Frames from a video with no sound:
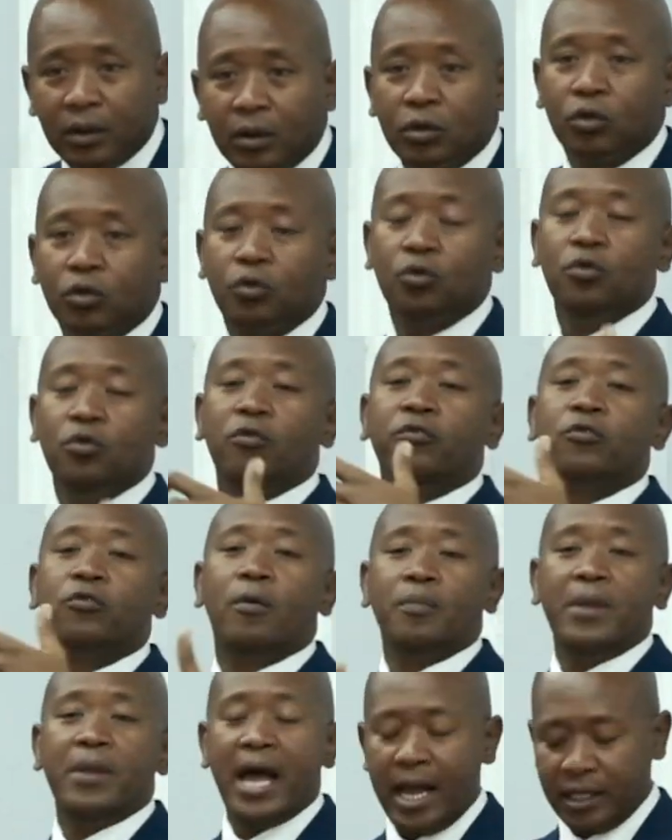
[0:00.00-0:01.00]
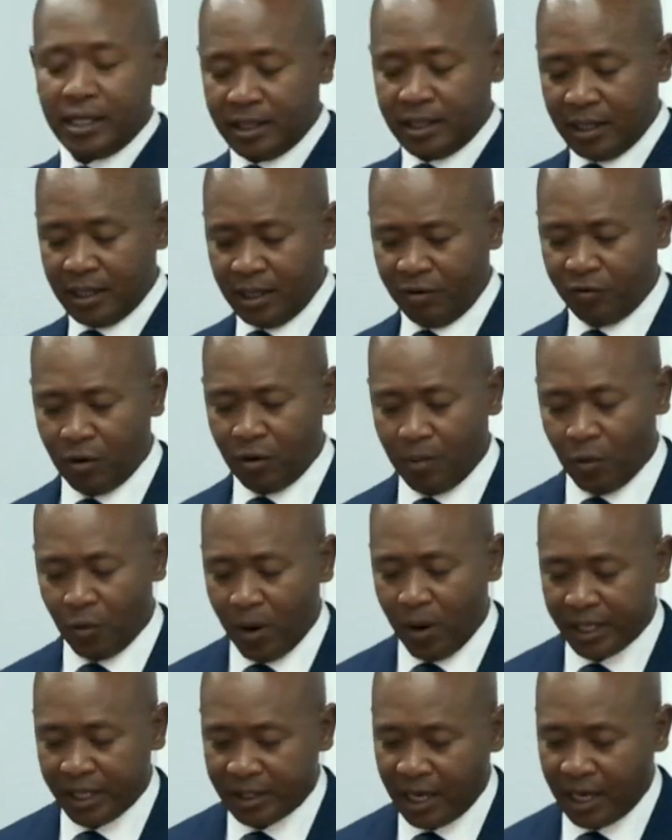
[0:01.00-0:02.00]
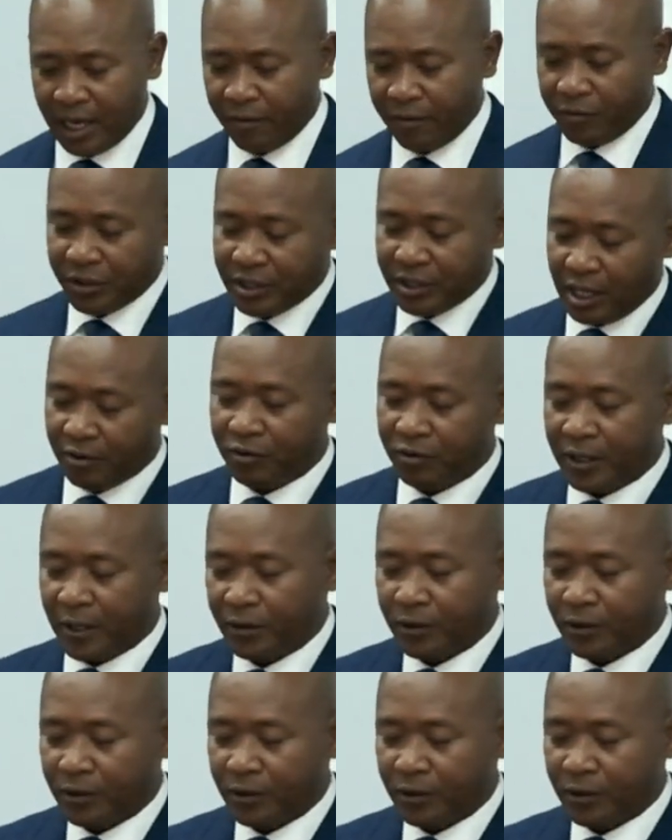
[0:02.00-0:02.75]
do from that, from what they received.